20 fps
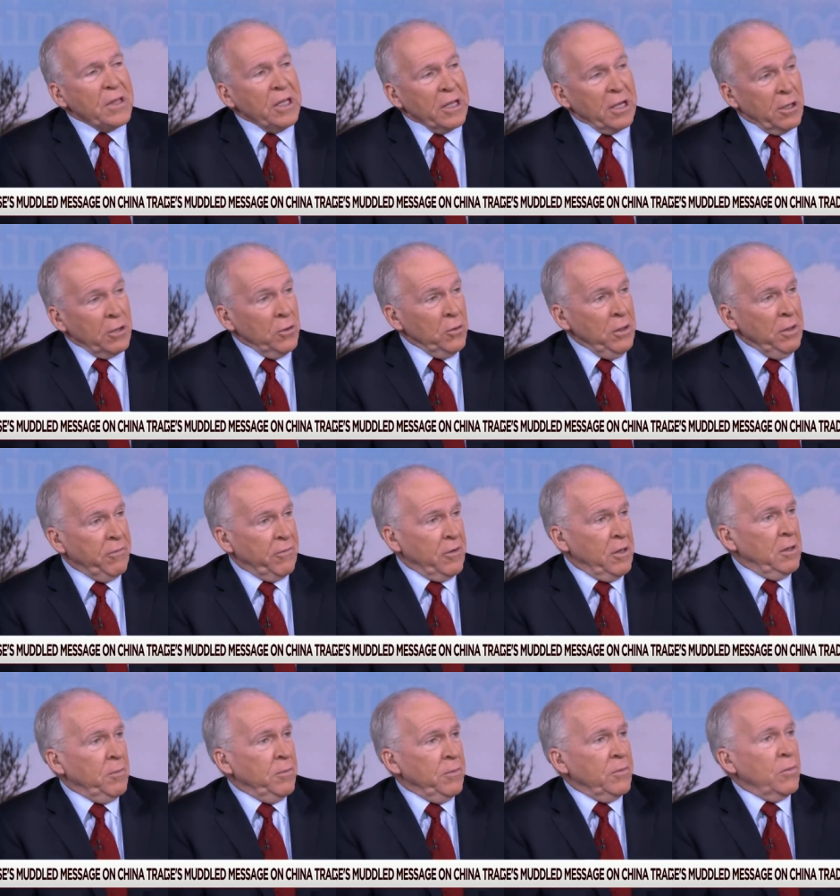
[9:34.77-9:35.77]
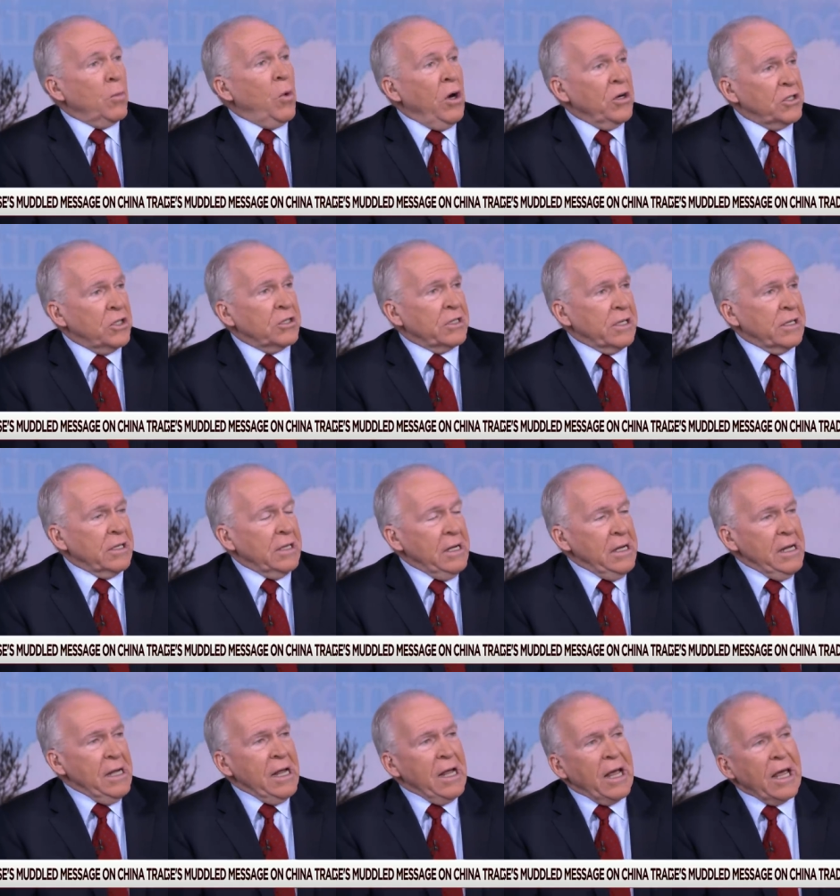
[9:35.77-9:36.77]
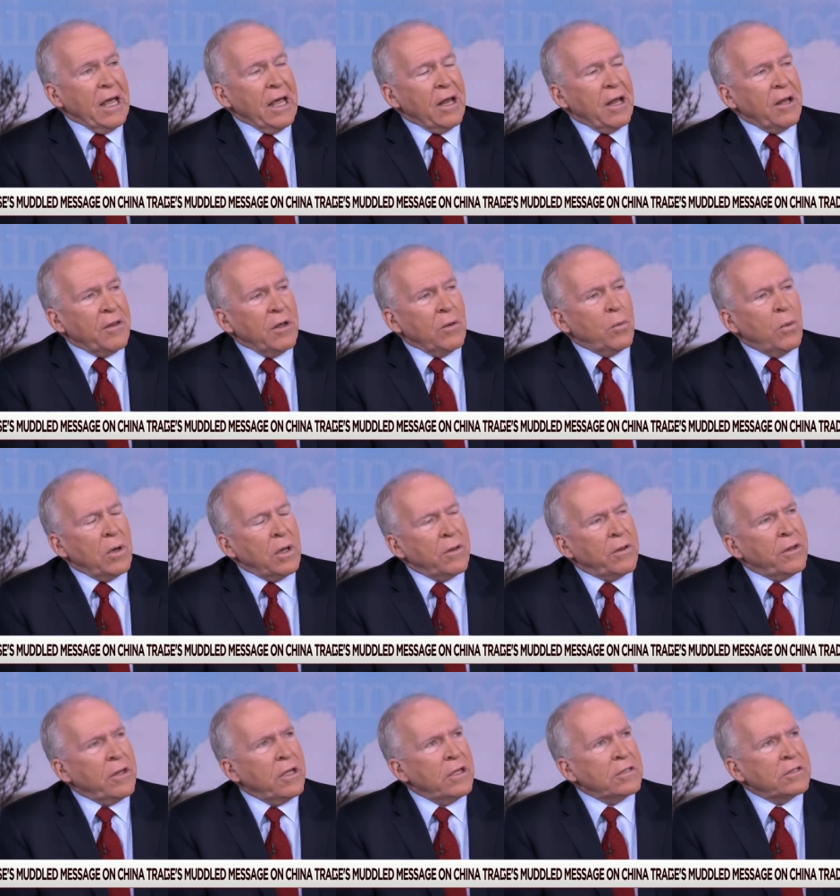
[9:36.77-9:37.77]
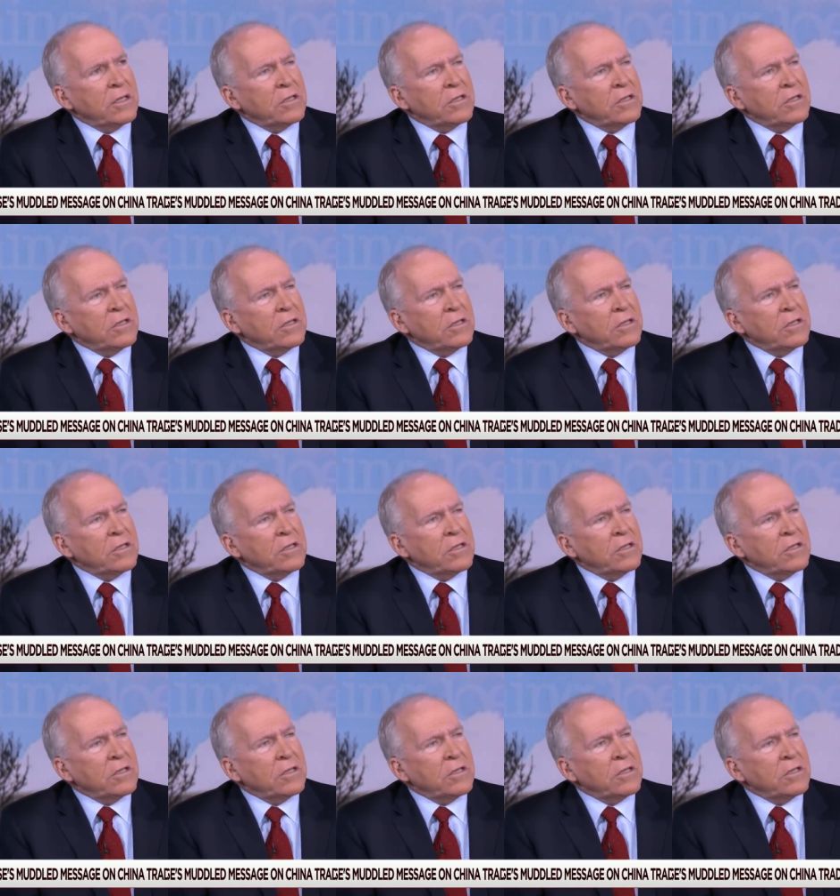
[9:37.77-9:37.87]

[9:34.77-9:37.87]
including from Washington. And I think one of the things